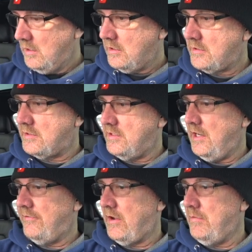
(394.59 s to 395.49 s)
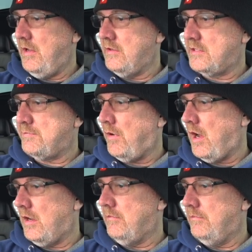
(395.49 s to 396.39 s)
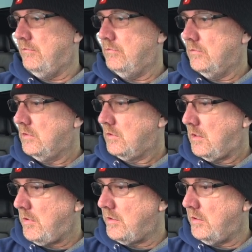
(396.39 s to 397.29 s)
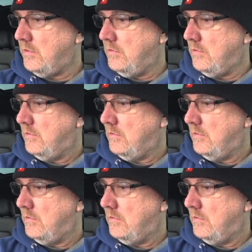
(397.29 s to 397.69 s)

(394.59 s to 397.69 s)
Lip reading: just to see if I'm in the spot. Come on, dude.